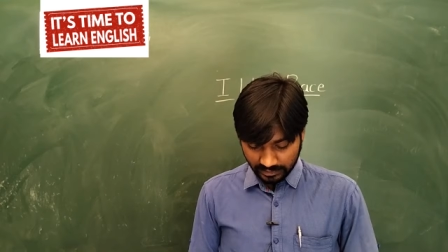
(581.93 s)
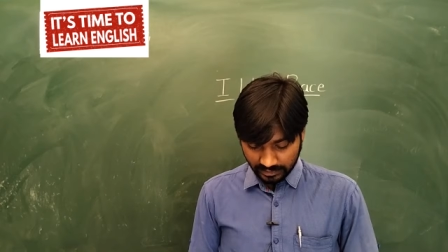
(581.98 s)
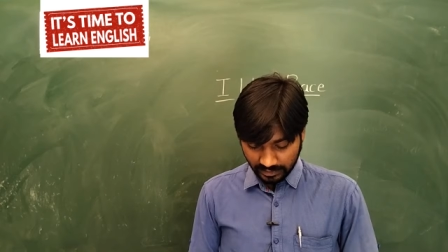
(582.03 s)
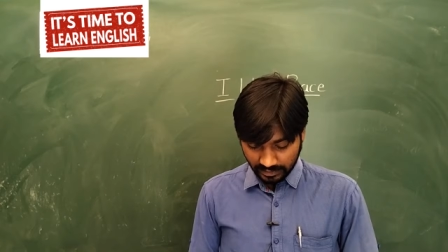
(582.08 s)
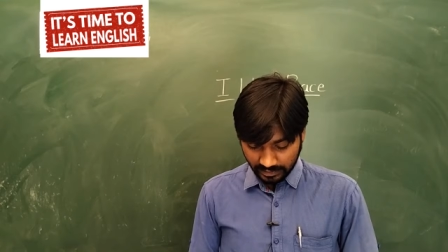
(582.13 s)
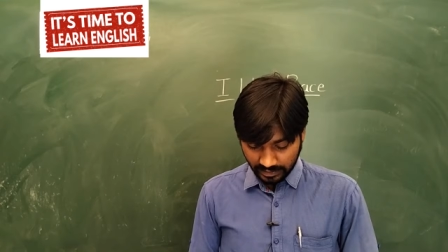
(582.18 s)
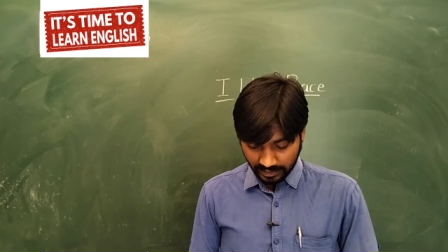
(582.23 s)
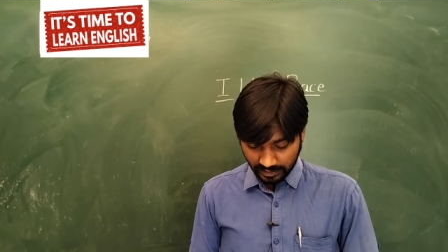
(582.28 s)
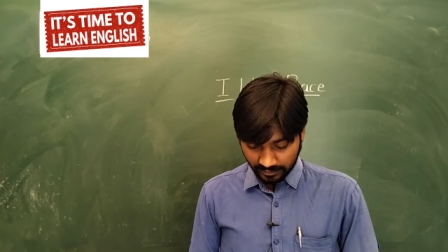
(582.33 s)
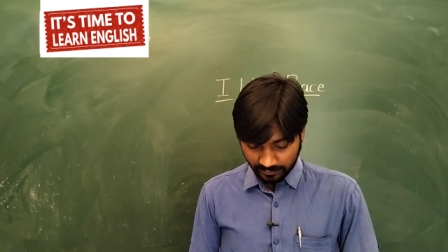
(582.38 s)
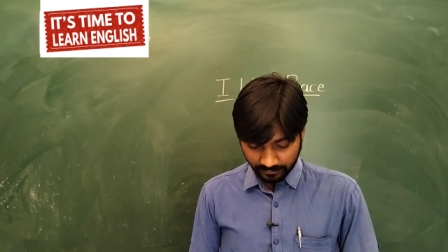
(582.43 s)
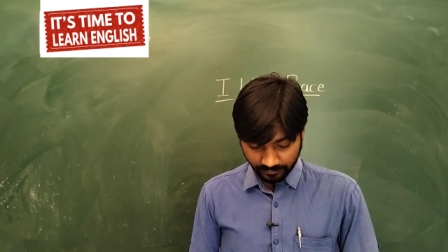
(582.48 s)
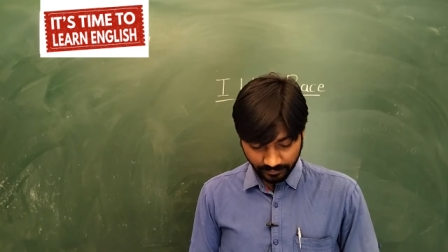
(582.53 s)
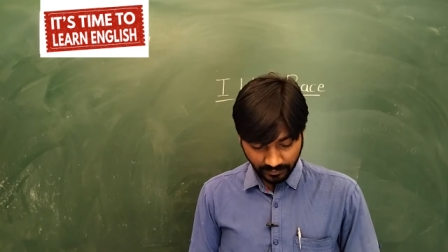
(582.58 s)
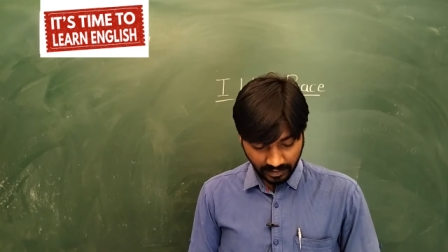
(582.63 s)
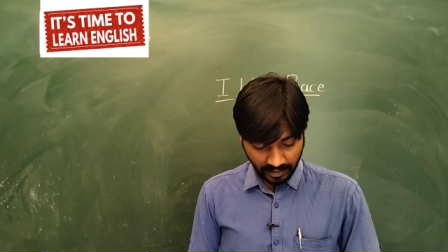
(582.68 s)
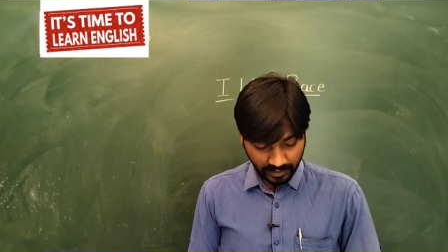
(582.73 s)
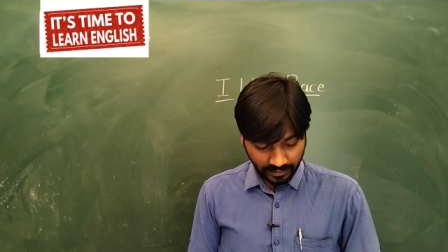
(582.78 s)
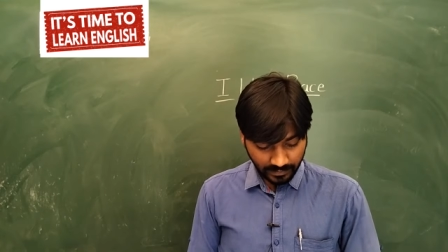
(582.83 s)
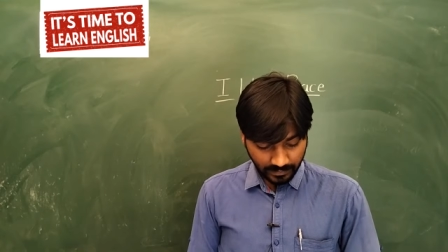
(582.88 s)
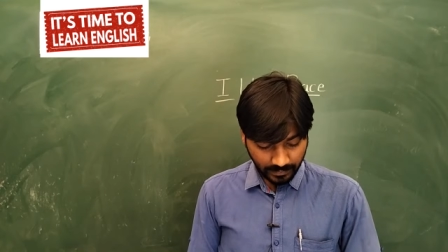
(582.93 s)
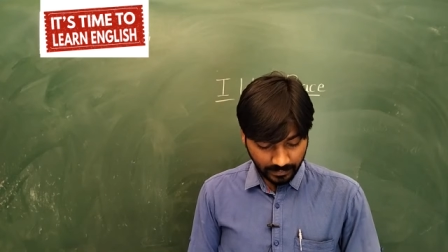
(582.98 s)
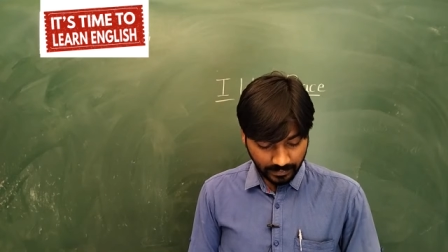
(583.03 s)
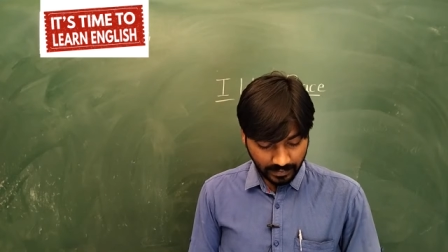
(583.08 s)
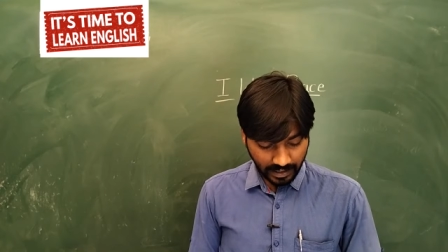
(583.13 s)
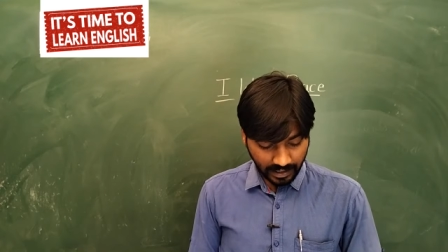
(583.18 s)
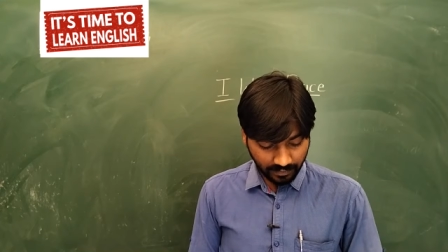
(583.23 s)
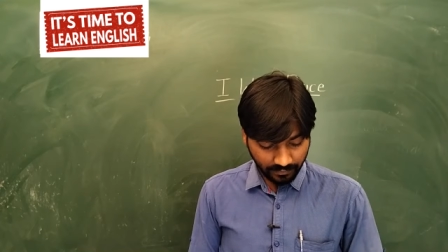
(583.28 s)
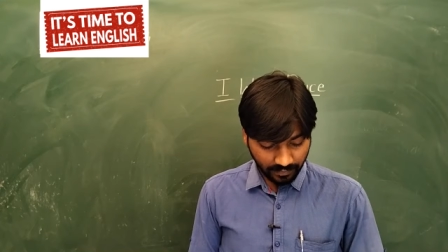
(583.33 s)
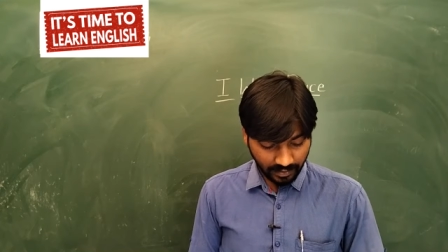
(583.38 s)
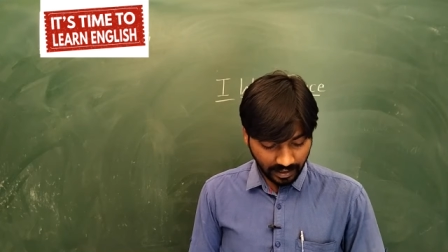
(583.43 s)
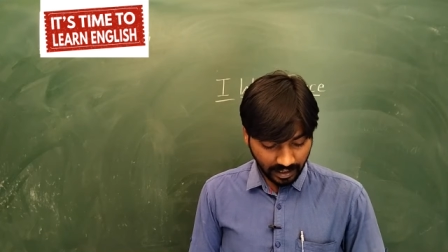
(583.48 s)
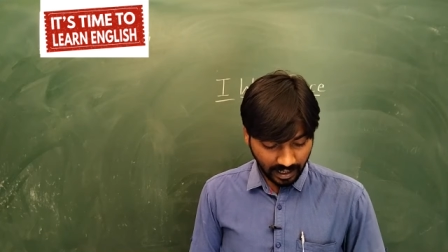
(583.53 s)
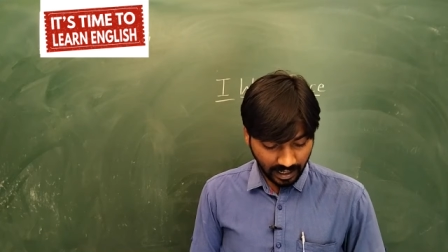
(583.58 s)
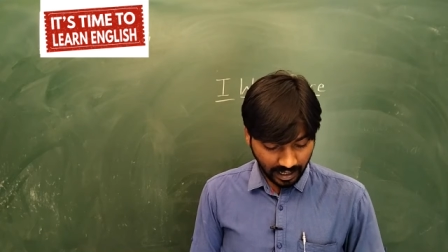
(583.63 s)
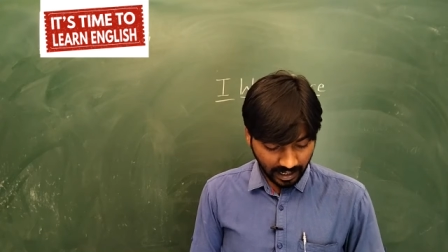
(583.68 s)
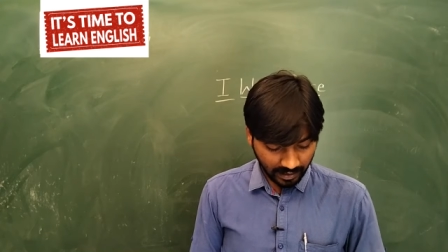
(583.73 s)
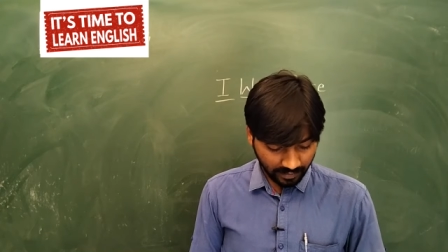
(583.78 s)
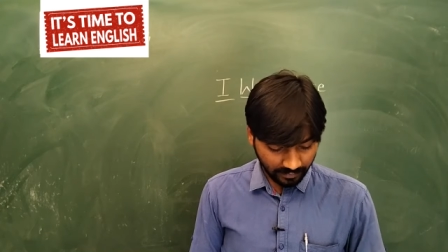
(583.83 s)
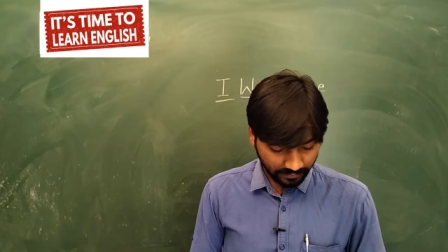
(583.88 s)
13. There we
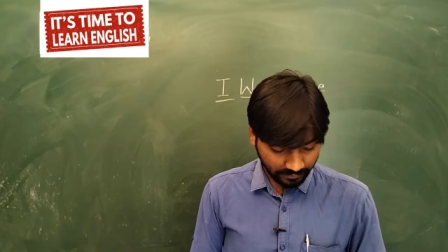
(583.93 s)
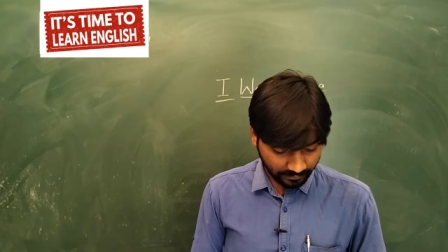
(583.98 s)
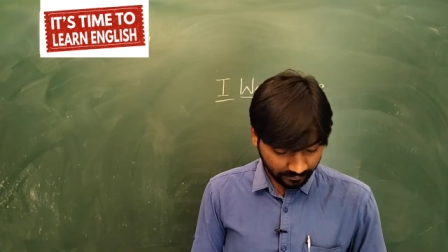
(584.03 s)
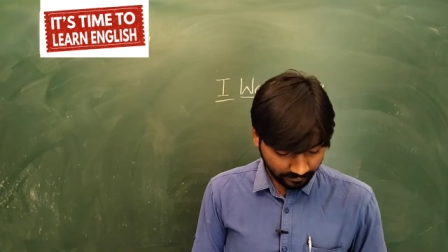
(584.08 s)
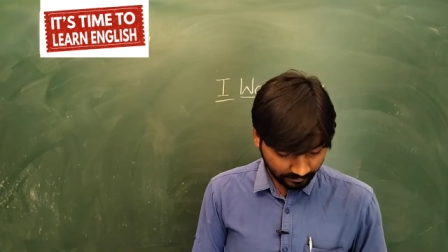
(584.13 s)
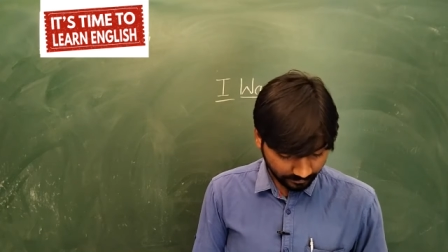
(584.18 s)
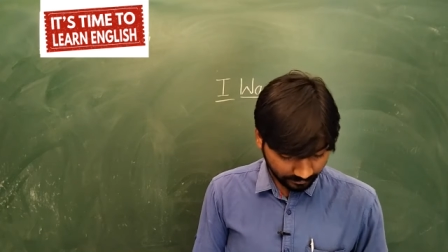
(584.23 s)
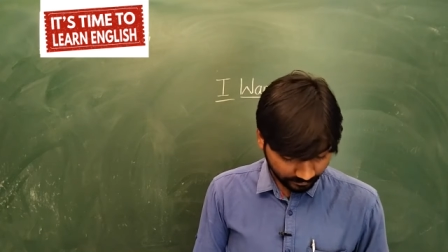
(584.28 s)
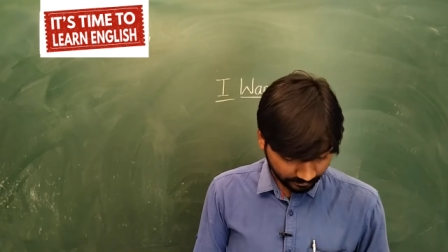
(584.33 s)
have